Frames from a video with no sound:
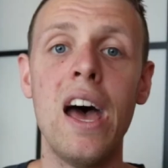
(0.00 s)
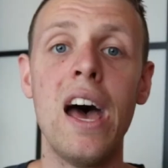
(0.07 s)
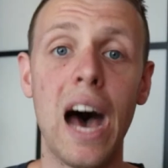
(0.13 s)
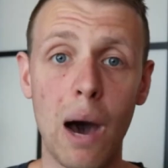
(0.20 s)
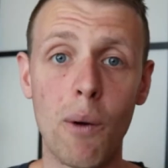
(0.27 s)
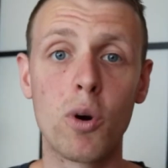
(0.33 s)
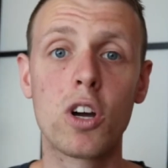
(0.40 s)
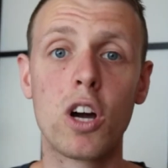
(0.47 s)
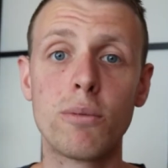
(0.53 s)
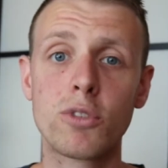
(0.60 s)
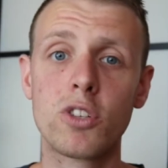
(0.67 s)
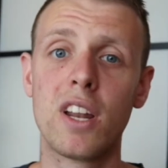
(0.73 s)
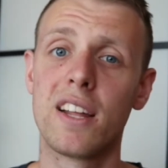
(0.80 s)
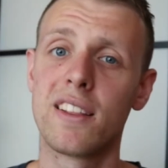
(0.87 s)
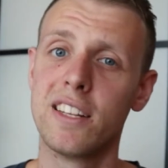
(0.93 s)
I will come
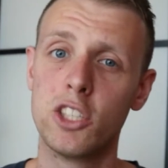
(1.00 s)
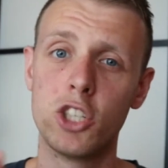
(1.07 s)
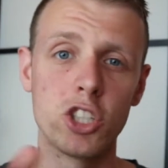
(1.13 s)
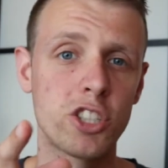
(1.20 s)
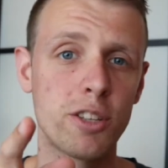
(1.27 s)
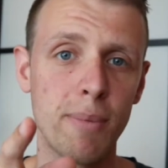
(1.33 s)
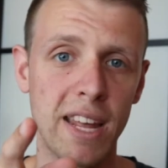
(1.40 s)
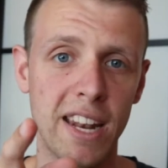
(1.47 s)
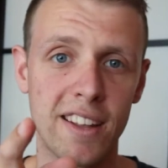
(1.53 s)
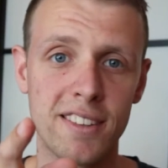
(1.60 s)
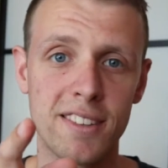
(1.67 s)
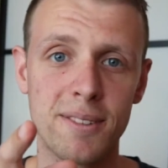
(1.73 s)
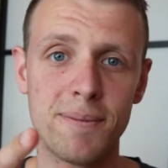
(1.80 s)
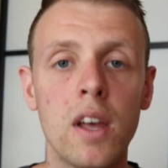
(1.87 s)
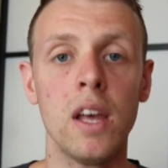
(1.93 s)
to that in just a minute.
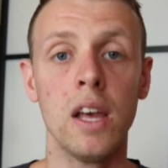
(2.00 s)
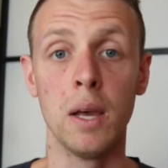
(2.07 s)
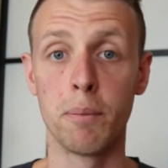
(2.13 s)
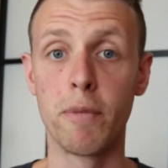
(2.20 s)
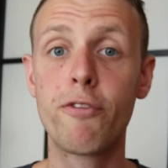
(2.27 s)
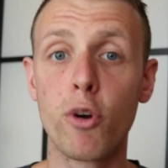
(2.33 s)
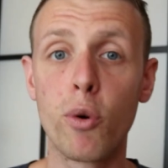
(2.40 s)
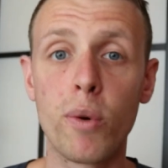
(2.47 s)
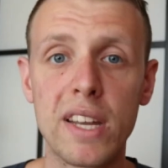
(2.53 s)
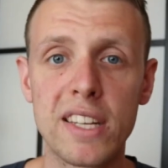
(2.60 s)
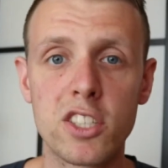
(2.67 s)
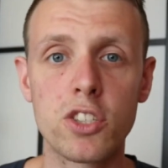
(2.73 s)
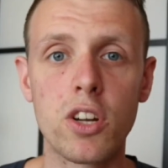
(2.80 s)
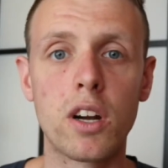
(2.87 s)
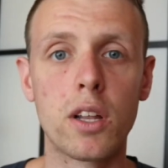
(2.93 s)
Before we
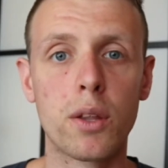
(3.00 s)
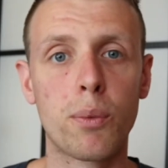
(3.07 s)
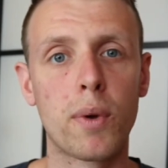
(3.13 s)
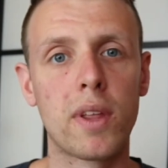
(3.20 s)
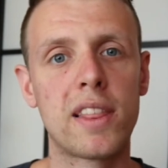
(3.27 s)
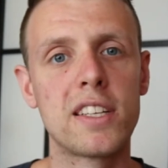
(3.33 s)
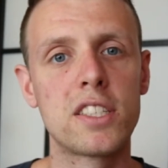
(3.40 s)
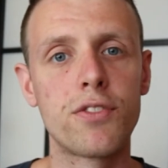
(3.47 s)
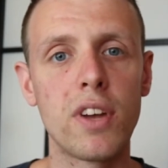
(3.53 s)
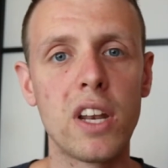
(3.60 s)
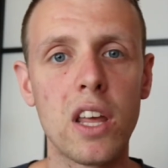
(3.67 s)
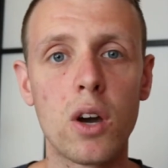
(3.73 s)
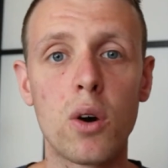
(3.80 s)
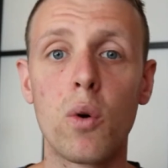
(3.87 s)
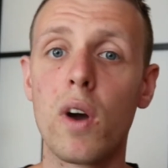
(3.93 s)
get started with this
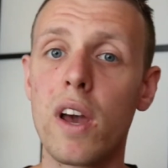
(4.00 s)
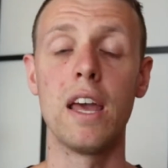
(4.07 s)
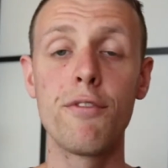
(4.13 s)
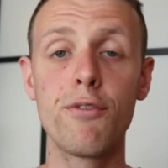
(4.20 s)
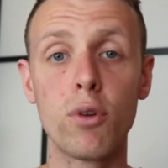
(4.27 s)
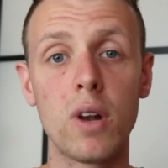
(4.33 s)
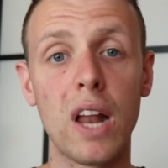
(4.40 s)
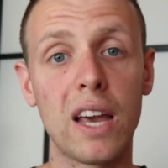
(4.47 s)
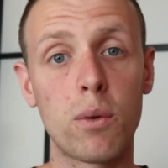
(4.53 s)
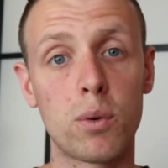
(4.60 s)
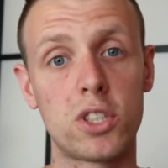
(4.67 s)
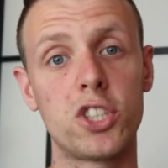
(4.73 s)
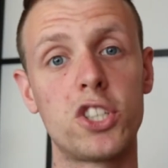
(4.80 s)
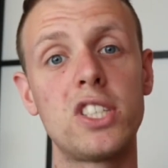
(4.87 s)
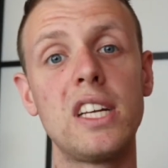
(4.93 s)
video, if you like
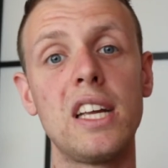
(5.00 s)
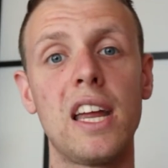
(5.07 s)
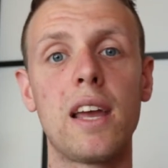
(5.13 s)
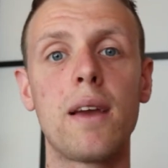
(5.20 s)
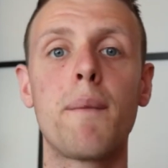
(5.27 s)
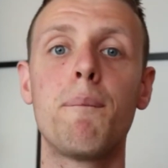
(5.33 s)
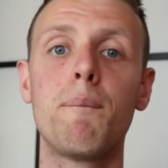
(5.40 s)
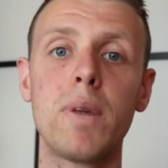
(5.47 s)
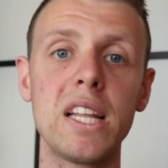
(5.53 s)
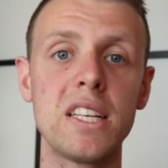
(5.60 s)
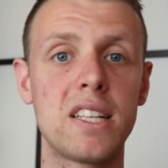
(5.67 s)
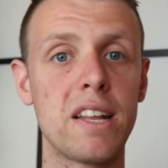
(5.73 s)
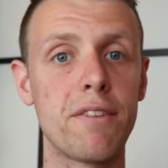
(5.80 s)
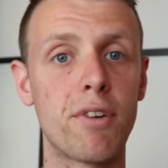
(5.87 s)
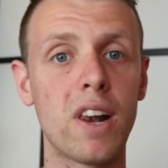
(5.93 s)
what you're seeing,
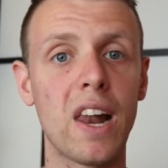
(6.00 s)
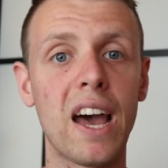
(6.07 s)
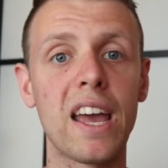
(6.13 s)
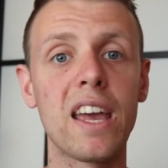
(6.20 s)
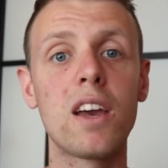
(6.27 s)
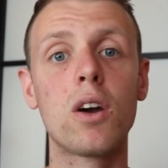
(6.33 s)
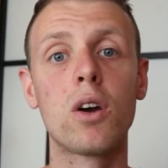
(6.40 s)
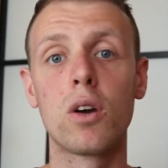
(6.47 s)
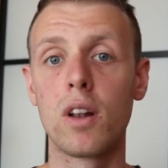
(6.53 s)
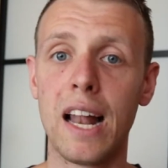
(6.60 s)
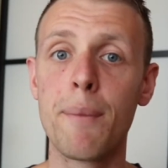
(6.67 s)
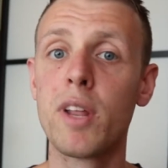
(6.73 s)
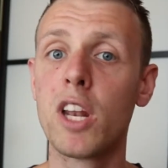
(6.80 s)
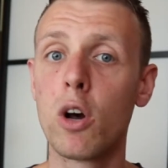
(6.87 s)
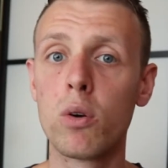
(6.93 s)
please leave a like,
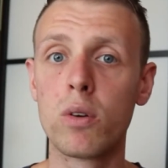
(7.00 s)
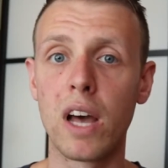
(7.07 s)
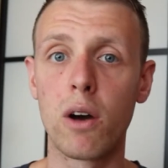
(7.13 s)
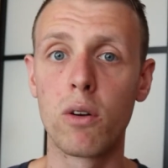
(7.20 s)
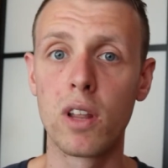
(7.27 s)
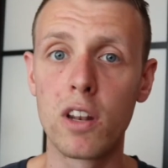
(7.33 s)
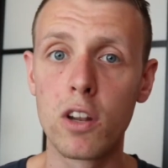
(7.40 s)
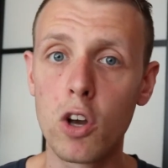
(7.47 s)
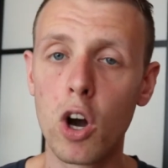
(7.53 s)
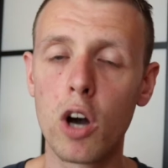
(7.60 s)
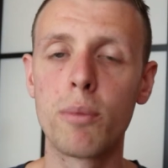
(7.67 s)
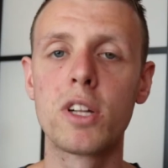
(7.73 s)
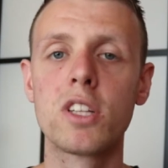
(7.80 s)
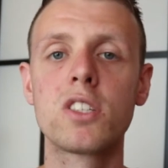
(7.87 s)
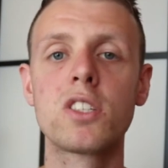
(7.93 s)
let me know down in the
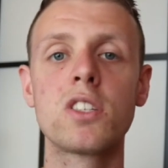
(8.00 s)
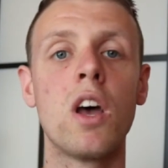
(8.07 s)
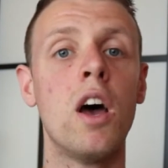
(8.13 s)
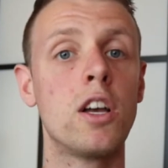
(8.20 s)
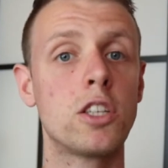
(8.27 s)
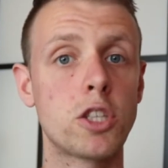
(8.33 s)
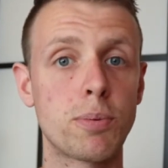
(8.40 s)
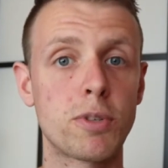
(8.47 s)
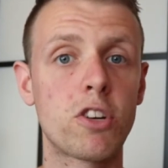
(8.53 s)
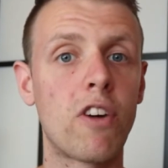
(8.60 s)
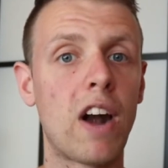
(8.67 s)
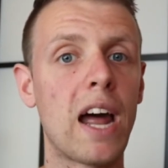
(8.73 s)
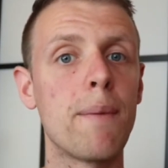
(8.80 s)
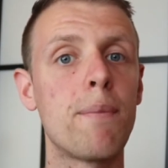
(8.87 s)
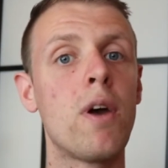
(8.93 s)
comments,
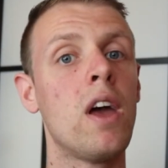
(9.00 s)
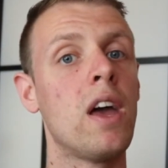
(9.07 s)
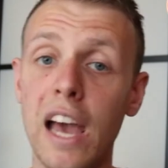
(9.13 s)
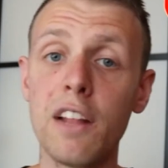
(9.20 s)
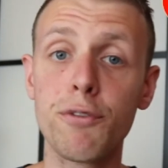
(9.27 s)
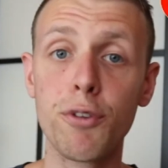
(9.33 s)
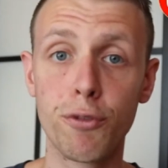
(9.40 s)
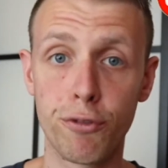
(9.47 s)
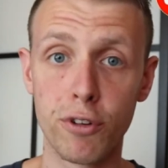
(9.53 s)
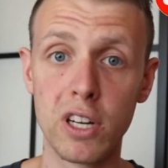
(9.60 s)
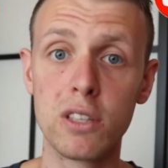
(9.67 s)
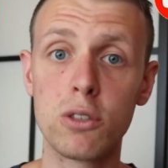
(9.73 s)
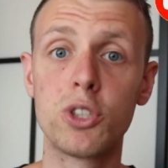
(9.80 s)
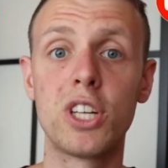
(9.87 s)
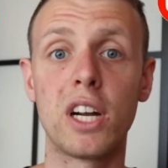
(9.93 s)
subscribe, and feel free
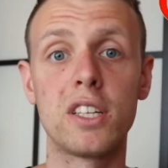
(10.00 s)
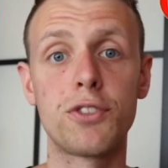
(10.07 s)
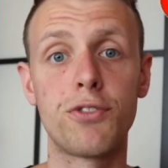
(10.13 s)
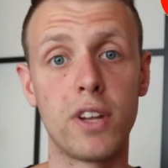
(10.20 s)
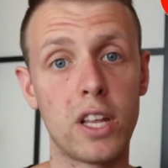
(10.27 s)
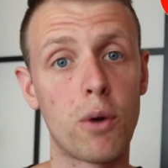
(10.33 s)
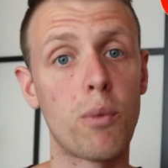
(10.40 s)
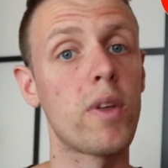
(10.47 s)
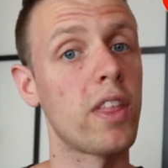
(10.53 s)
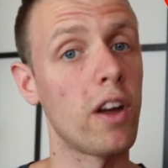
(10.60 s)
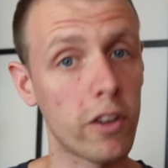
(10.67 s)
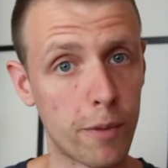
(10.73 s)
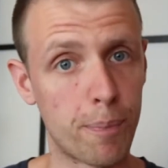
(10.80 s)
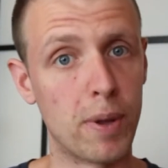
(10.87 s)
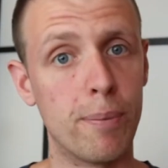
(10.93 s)
to share this video with
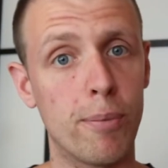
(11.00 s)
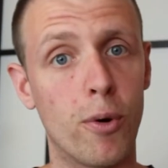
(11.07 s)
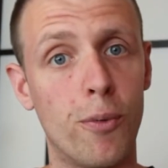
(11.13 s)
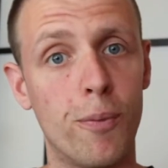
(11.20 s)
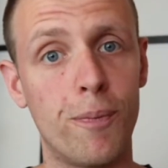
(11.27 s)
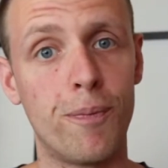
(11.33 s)
other people.